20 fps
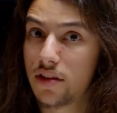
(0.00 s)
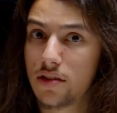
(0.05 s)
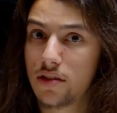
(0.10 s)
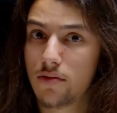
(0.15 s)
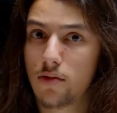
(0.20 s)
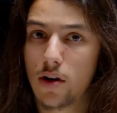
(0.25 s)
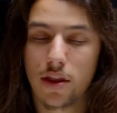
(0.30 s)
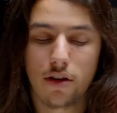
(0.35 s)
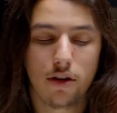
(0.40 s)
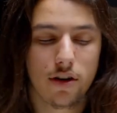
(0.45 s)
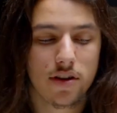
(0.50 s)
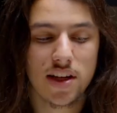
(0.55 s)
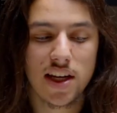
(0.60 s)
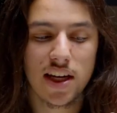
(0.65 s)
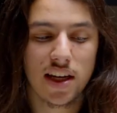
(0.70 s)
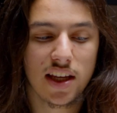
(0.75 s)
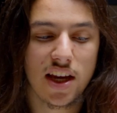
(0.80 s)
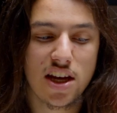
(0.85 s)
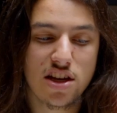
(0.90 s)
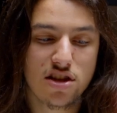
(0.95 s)
of whether it's an
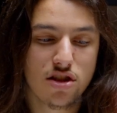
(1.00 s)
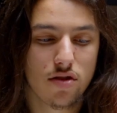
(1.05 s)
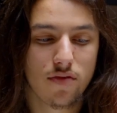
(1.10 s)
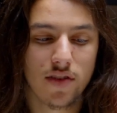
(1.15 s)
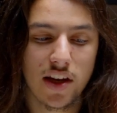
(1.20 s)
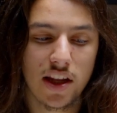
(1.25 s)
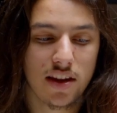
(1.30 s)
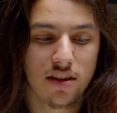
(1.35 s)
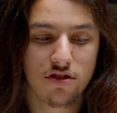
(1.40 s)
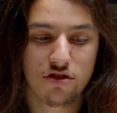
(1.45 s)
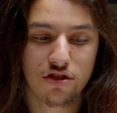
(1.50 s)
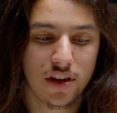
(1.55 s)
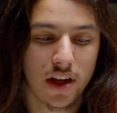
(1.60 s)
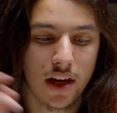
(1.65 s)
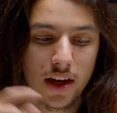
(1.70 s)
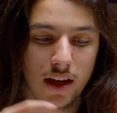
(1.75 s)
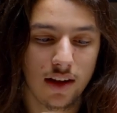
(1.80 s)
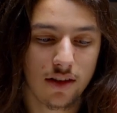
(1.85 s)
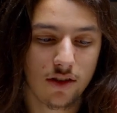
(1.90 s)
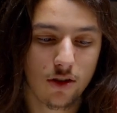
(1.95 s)
indication of anything
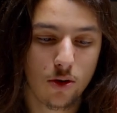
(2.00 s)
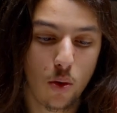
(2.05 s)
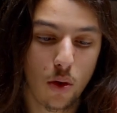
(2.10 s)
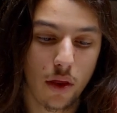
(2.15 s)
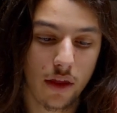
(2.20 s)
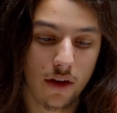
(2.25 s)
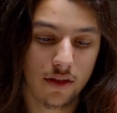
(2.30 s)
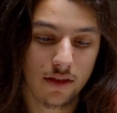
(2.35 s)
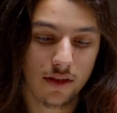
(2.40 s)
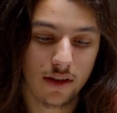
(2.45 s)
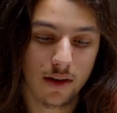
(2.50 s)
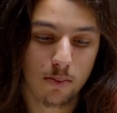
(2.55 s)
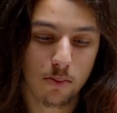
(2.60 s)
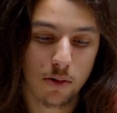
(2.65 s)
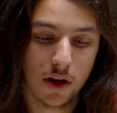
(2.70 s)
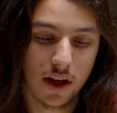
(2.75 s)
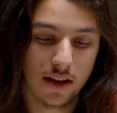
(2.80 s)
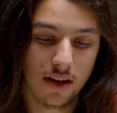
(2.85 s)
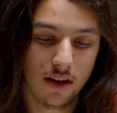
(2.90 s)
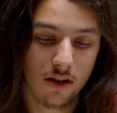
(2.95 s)
genetic, it's cool that there's a
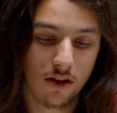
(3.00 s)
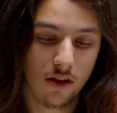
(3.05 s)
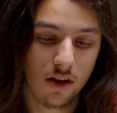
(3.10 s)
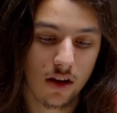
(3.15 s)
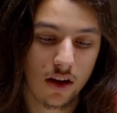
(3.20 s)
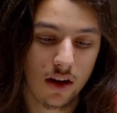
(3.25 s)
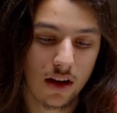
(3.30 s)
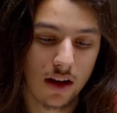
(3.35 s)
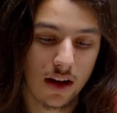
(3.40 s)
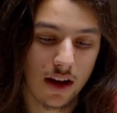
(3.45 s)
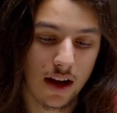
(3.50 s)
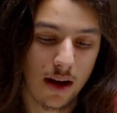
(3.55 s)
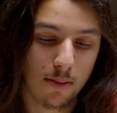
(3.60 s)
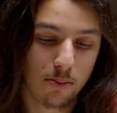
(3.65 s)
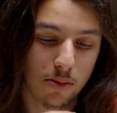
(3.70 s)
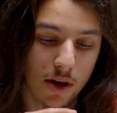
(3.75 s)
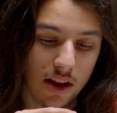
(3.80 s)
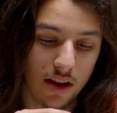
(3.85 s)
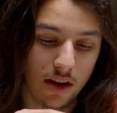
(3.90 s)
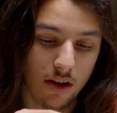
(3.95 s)
pretty little
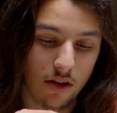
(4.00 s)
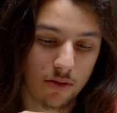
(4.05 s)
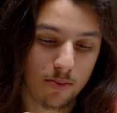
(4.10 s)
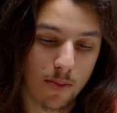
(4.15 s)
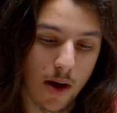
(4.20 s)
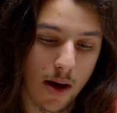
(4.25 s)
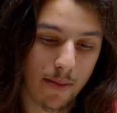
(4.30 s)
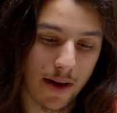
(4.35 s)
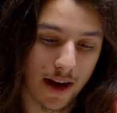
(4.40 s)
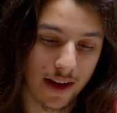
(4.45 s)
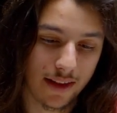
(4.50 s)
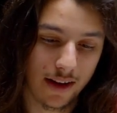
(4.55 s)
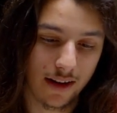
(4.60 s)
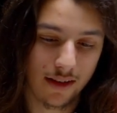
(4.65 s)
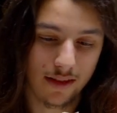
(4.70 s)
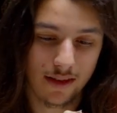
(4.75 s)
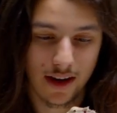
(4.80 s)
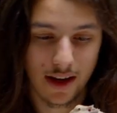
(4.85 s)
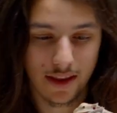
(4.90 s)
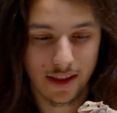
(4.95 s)
spot back there.
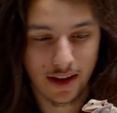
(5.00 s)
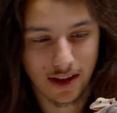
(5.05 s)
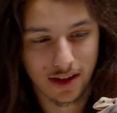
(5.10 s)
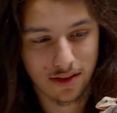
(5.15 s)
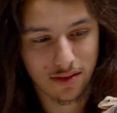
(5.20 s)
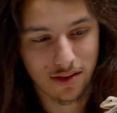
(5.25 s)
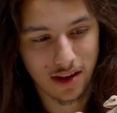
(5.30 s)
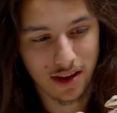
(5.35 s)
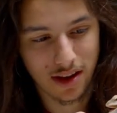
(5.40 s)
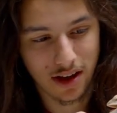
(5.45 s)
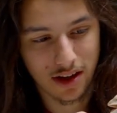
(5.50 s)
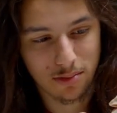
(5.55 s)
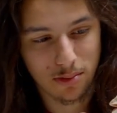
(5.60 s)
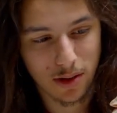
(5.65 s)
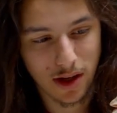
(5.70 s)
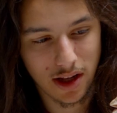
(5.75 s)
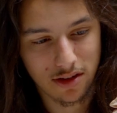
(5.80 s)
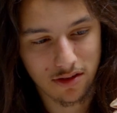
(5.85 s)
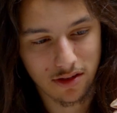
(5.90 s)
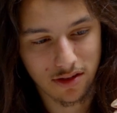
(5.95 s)
I think it's
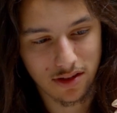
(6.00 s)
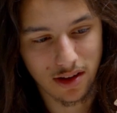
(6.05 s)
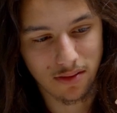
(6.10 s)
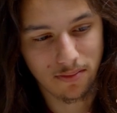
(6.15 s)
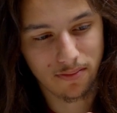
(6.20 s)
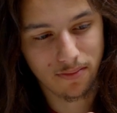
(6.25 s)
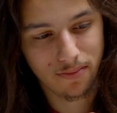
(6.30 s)
pretty interesting.